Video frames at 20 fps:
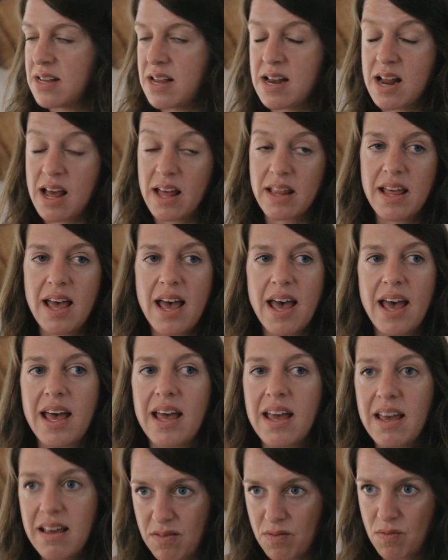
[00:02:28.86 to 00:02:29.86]
In
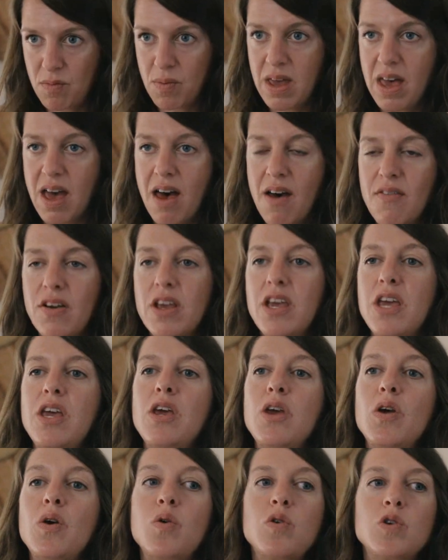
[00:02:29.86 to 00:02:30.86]
LA, we have a
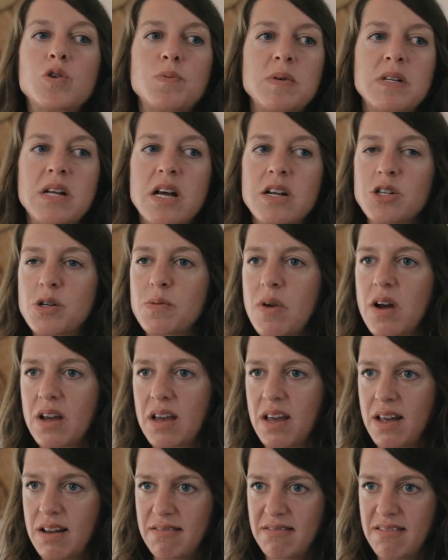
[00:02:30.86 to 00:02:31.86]
huge potential
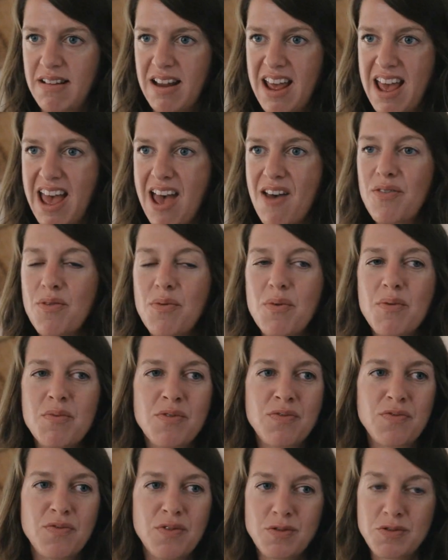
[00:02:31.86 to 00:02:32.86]
market. Everyone
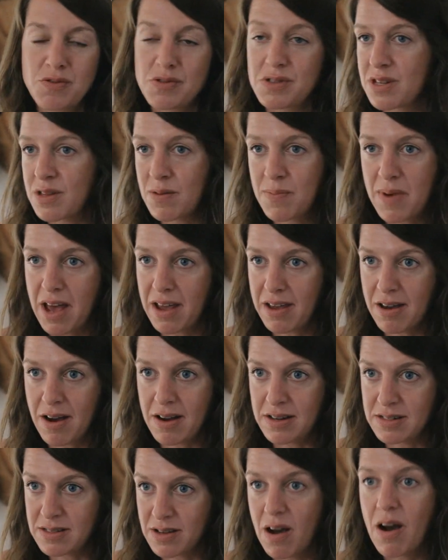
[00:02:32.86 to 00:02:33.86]
with fruit trees in their
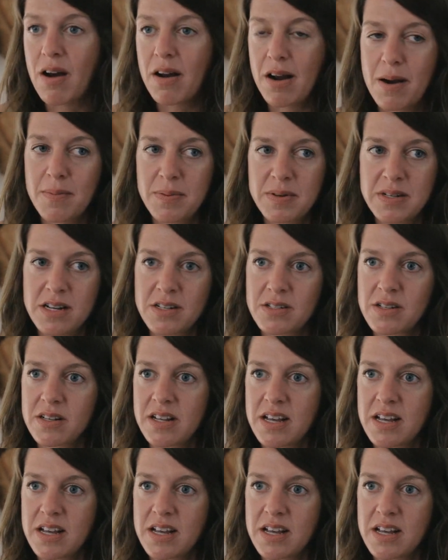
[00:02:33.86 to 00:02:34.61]
backyards are our potential